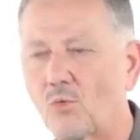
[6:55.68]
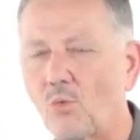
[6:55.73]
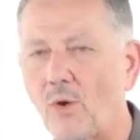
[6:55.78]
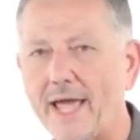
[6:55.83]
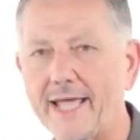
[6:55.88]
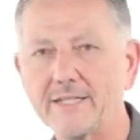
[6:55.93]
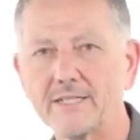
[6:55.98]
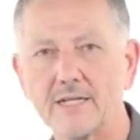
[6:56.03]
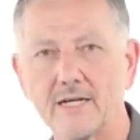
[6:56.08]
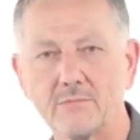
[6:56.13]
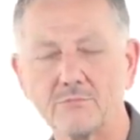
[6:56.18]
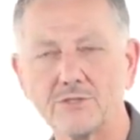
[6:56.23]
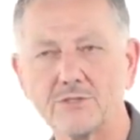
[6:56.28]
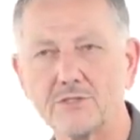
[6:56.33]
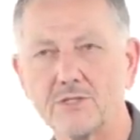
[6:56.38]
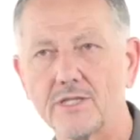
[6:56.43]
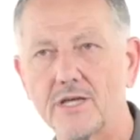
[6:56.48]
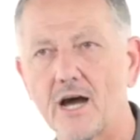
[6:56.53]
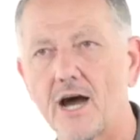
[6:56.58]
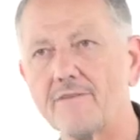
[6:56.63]
Wade comes
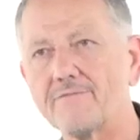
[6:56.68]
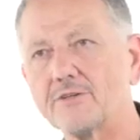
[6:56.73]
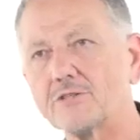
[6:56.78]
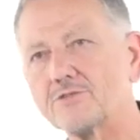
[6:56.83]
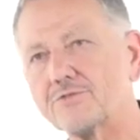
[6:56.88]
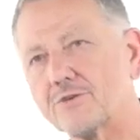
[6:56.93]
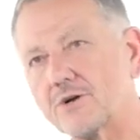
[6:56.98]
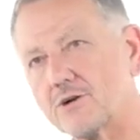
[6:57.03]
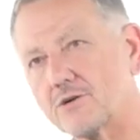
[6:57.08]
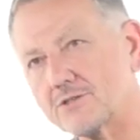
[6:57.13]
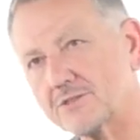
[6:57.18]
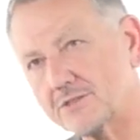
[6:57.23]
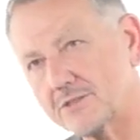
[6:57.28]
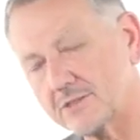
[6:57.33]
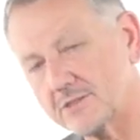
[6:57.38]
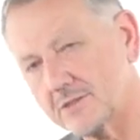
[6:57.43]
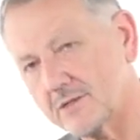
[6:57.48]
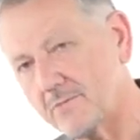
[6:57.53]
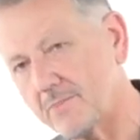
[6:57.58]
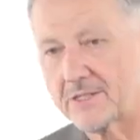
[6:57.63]
to the office
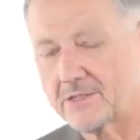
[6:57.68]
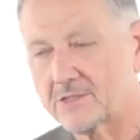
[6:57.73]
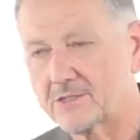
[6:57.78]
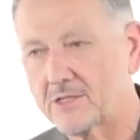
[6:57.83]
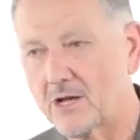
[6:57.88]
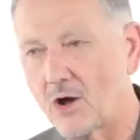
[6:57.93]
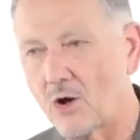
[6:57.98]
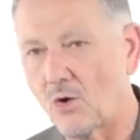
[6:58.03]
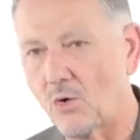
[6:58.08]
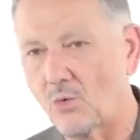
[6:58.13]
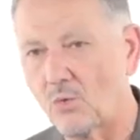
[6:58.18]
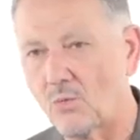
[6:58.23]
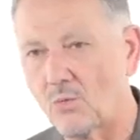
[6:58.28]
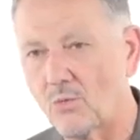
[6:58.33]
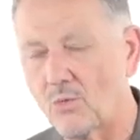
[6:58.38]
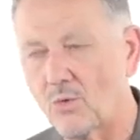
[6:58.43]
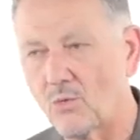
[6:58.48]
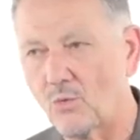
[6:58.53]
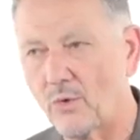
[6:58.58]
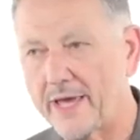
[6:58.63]
first.
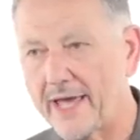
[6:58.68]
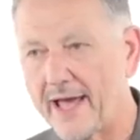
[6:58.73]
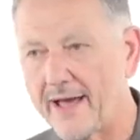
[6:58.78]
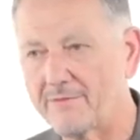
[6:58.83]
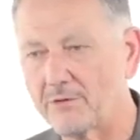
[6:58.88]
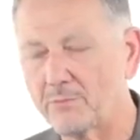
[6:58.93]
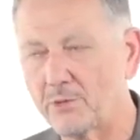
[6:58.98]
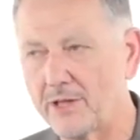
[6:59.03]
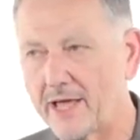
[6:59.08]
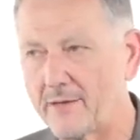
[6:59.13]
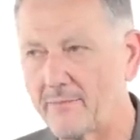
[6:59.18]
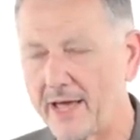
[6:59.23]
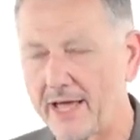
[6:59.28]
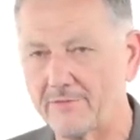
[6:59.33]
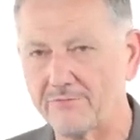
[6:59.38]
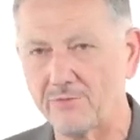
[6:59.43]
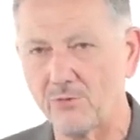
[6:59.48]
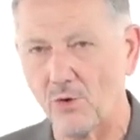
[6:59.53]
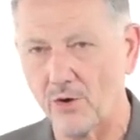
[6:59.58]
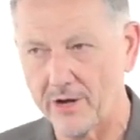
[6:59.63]
So we have a
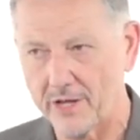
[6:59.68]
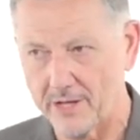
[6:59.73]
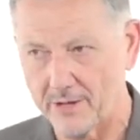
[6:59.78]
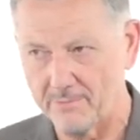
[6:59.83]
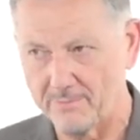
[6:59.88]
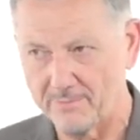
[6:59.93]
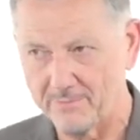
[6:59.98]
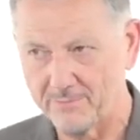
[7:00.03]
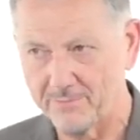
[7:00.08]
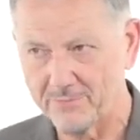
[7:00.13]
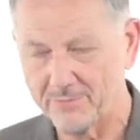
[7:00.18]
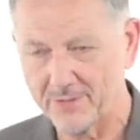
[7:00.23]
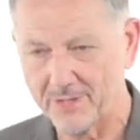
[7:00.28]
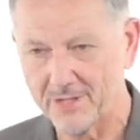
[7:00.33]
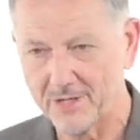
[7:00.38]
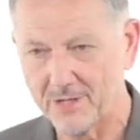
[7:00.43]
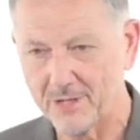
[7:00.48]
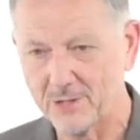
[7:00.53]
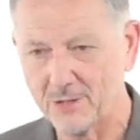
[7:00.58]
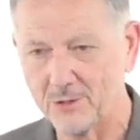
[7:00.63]
playmate for him
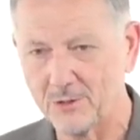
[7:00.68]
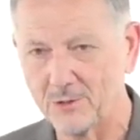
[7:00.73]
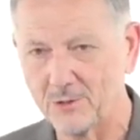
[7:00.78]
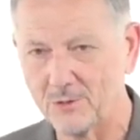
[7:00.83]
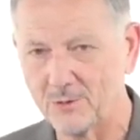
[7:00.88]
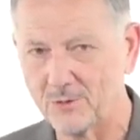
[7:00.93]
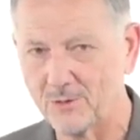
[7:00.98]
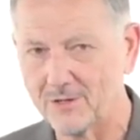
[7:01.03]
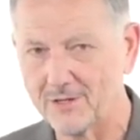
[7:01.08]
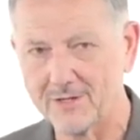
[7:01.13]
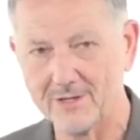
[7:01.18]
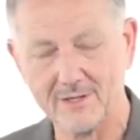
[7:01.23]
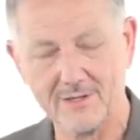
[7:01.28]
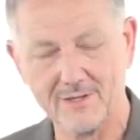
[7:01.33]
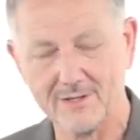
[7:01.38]
who